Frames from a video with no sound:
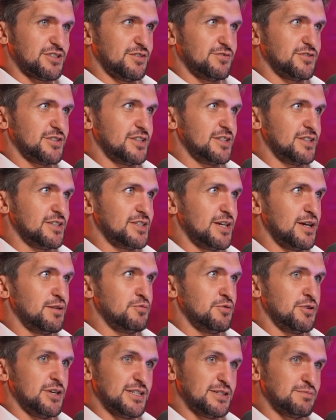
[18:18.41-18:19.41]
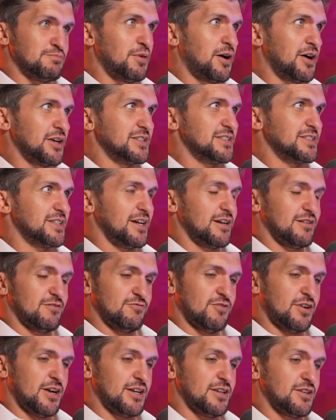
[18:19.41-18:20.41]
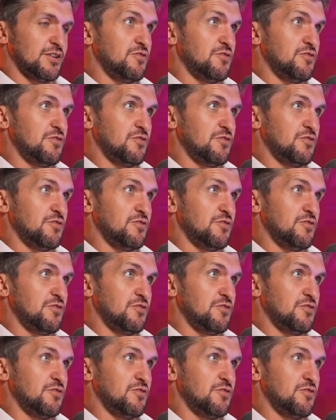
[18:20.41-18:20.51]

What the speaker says: the other side of the table, his mindset, right?